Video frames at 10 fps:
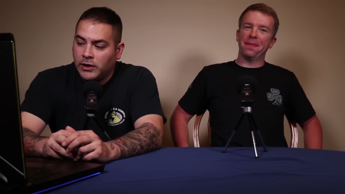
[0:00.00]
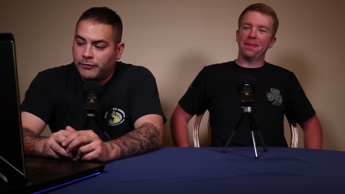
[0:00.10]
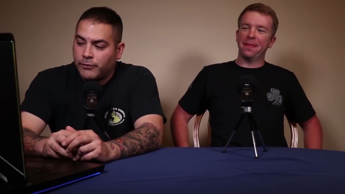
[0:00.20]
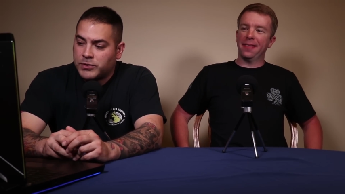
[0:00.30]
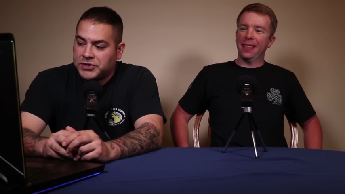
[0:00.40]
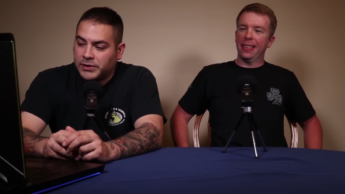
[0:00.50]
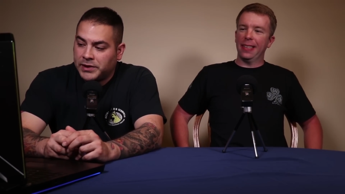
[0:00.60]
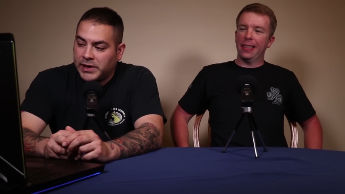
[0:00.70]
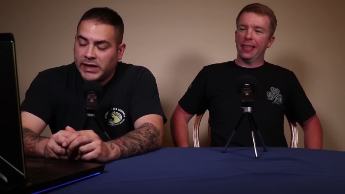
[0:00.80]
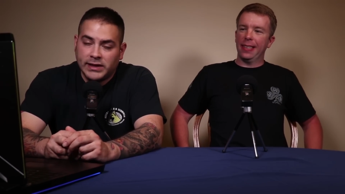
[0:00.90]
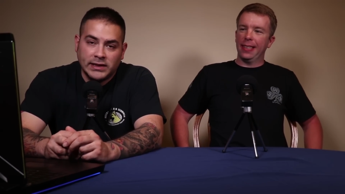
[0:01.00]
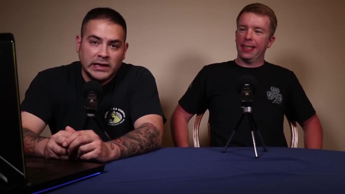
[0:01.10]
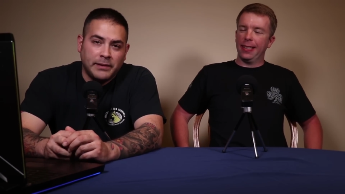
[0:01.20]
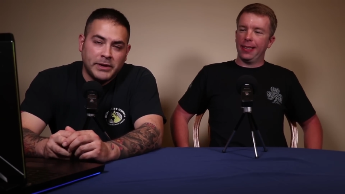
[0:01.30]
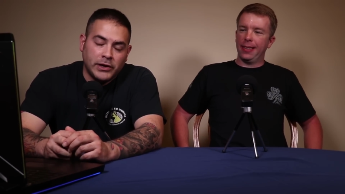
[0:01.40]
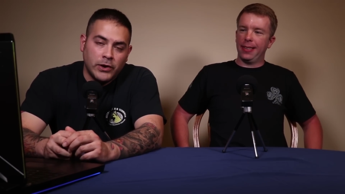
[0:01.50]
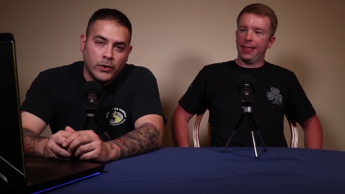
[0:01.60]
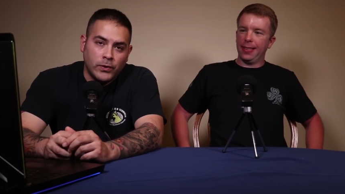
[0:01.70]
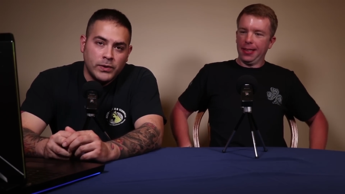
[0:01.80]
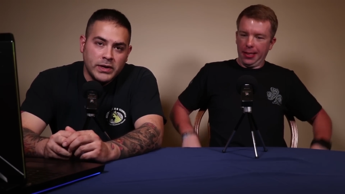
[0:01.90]
Speaker 1: unfortunately, he did let me
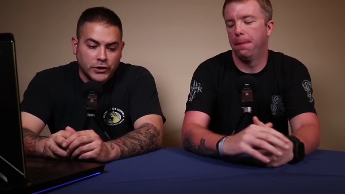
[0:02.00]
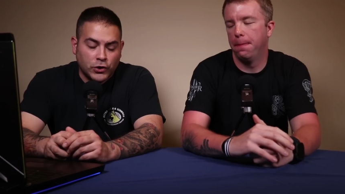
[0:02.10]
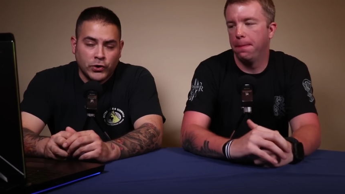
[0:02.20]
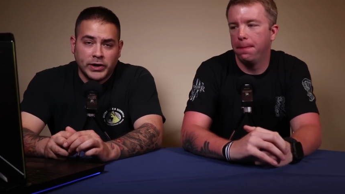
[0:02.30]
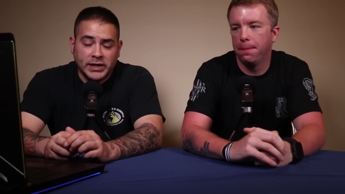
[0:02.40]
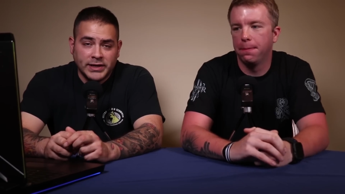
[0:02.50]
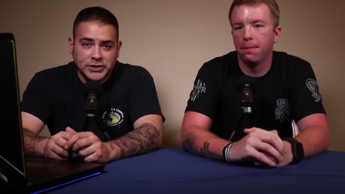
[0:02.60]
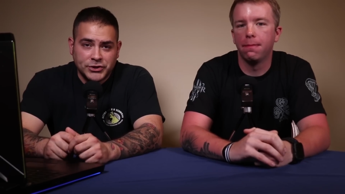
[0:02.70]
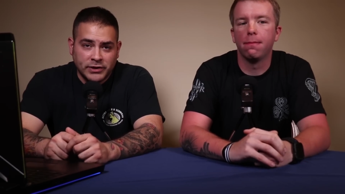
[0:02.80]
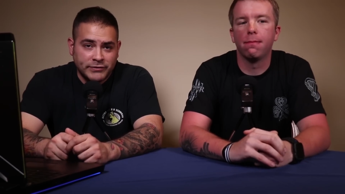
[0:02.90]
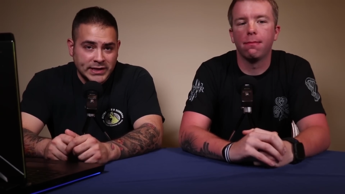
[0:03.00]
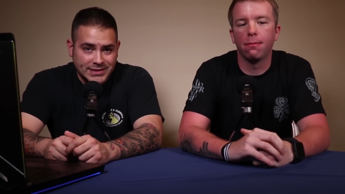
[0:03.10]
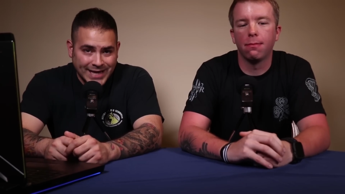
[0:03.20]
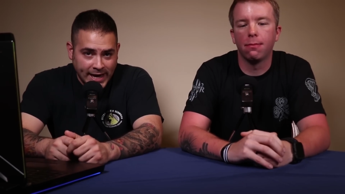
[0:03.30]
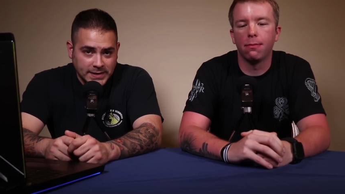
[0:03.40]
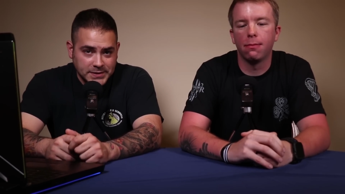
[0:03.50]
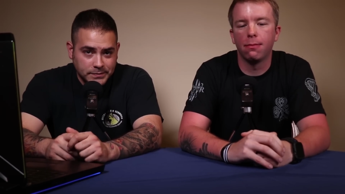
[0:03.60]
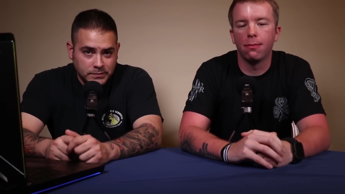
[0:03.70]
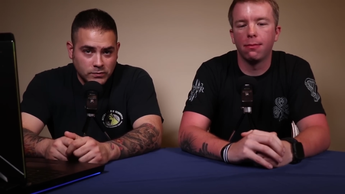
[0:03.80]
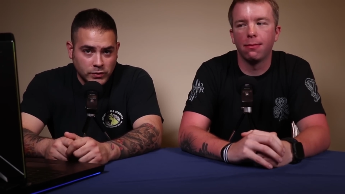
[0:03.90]
know the current condition of his taint,
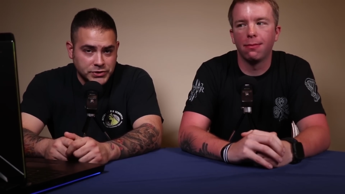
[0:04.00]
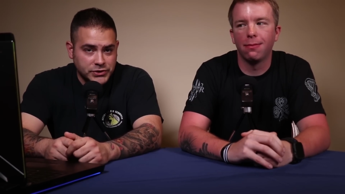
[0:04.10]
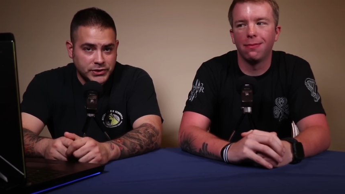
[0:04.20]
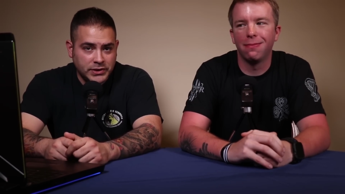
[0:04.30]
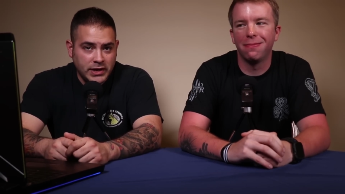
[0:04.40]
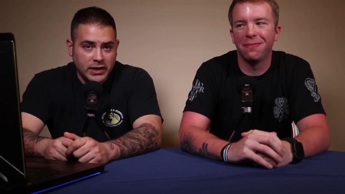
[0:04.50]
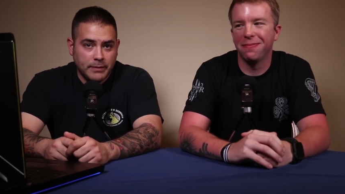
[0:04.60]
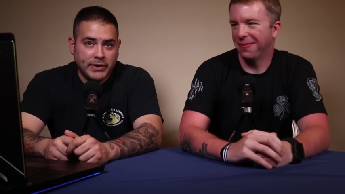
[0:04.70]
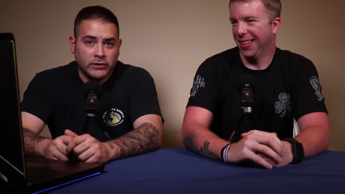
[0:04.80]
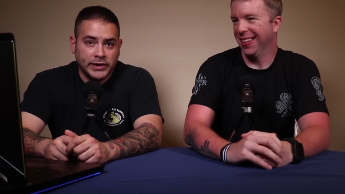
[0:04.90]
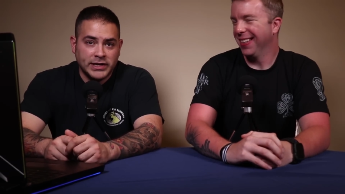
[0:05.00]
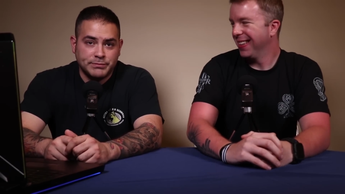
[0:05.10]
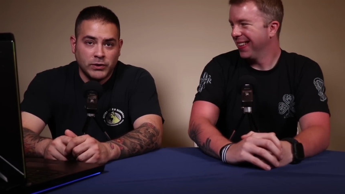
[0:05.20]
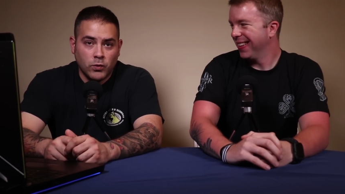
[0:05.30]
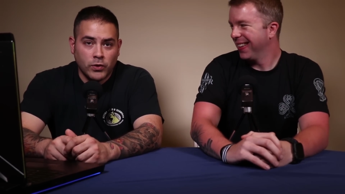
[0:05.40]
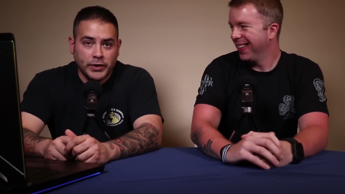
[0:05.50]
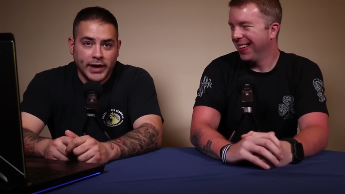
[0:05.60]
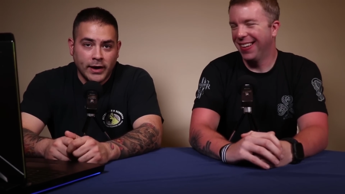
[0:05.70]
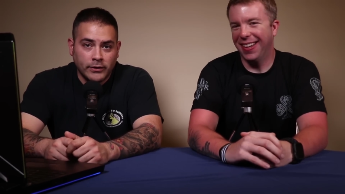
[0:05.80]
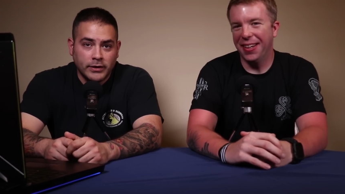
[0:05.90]
which apparently has been worn
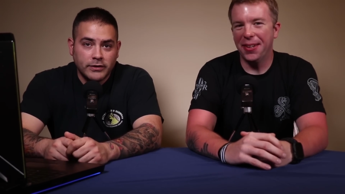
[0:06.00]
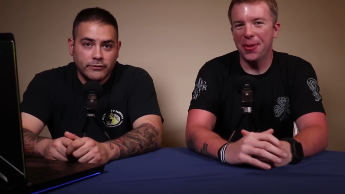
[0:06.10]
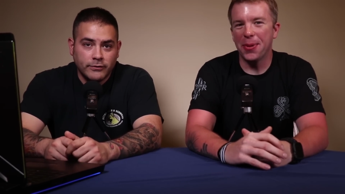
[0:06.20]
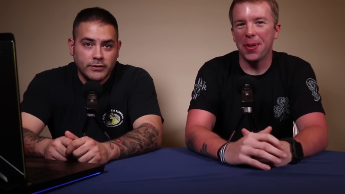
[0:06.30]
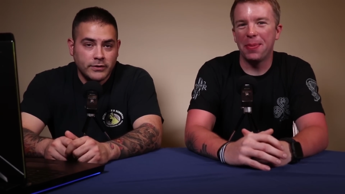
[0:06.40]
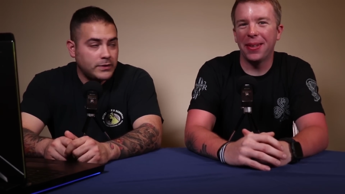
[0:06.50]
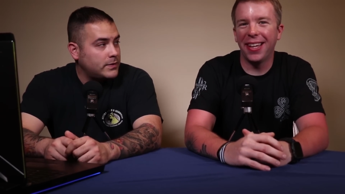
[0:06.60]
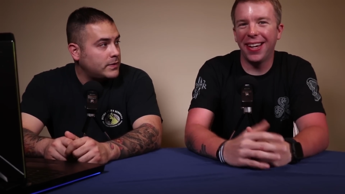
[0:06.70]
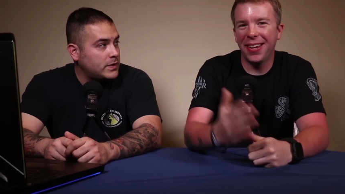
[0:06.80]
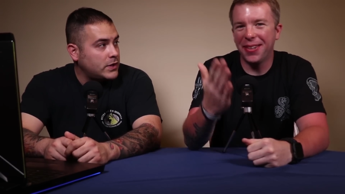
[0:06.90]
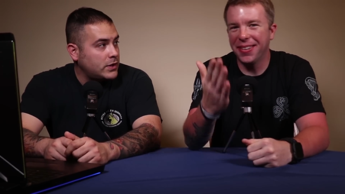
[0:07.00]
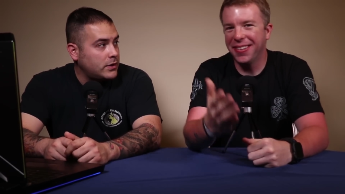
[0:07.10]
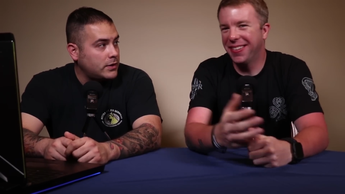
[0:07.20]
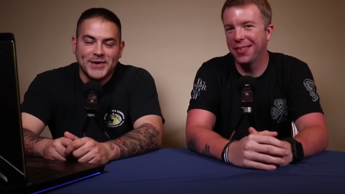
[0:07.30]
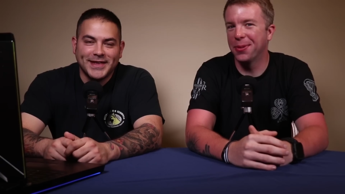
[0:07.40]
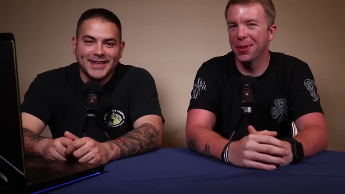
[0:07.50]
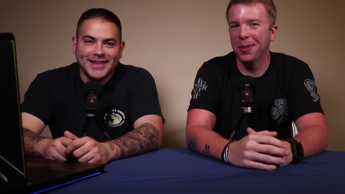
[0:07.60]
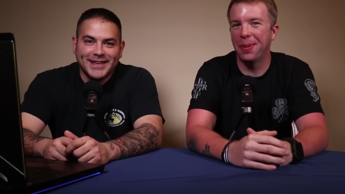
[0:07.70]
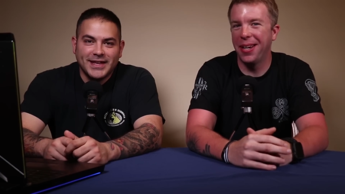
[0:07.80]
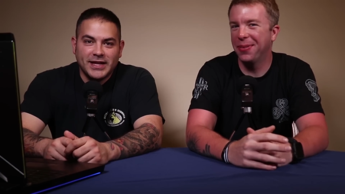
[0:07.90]
down. I
Speaker 2: didn't know we were going to put that out on the. It's real
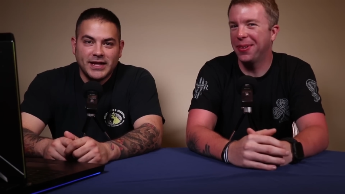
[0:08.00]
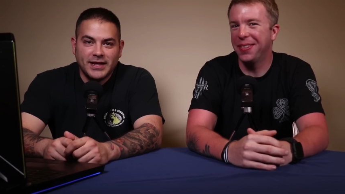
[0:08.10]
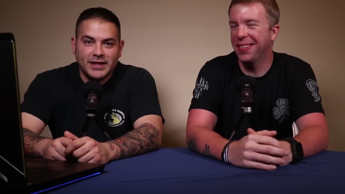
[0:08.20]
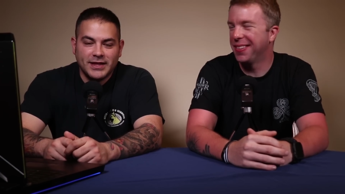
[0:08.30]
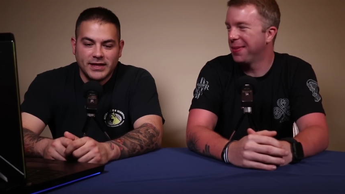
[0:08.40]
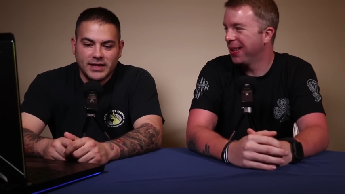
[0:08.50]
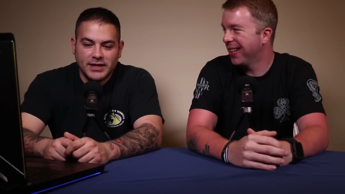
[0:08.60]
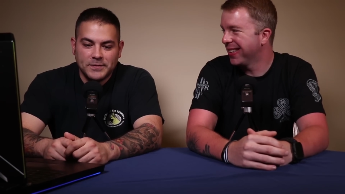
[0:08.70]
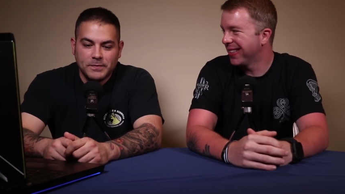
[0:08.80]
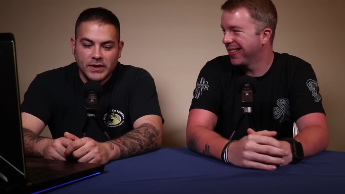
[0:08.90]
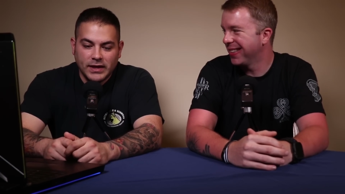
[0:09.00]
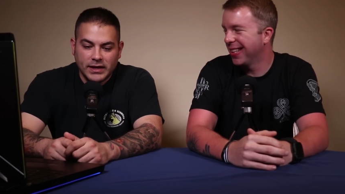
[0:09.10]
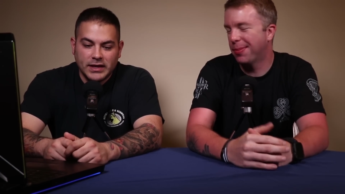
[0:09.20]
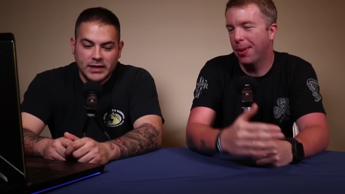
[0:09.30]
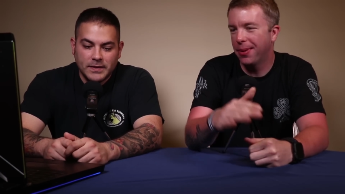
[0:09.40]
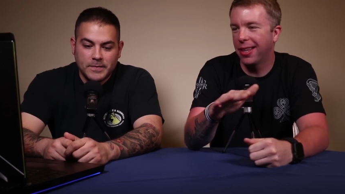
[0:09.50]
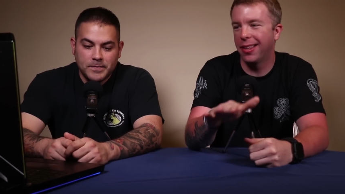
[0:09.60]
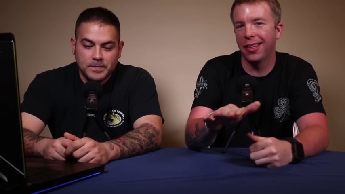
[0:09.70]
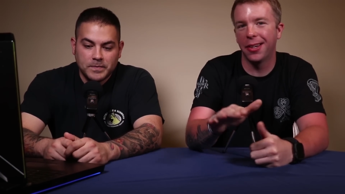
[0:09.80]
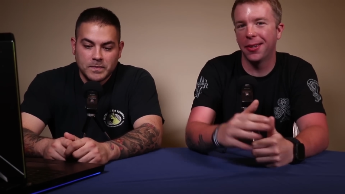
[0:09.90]
painful, to be honest. That's probably the
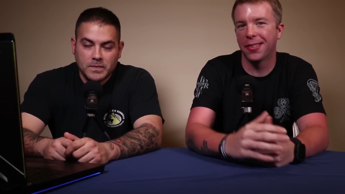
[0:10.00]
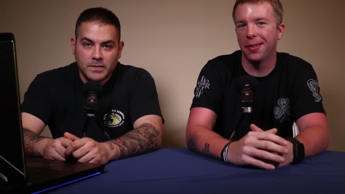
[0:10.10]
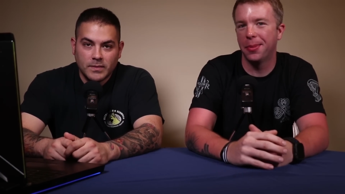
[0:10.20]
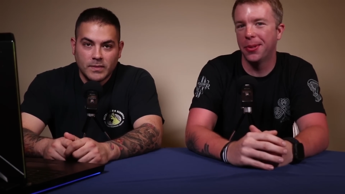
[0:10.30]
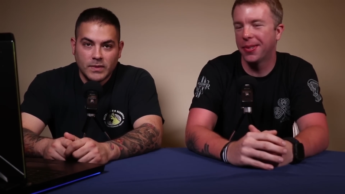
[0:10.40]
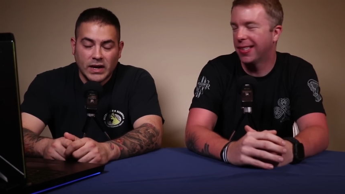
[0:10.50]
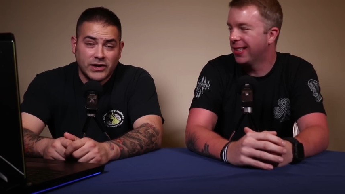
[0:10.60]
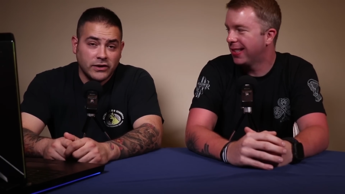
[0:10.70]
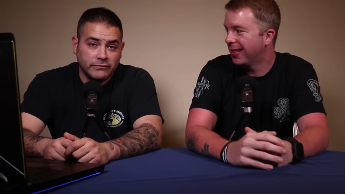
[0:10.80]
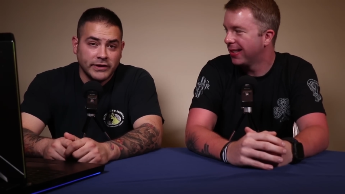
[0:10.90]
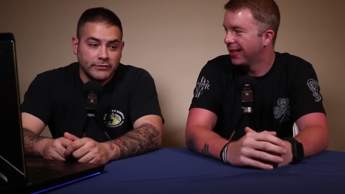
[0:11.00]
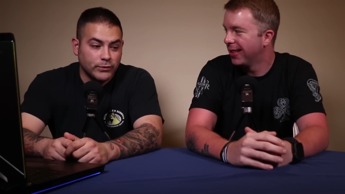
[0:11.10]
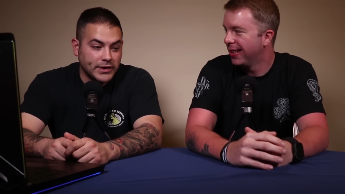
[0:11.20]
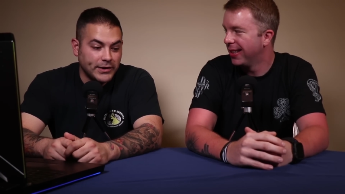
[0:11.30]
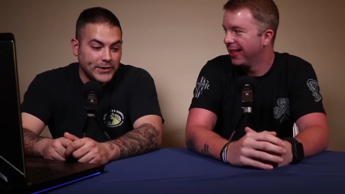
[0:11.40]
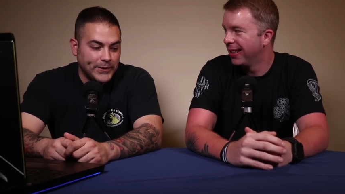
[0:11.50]
thing that hurts the most.
Speaker 1: I could have lived without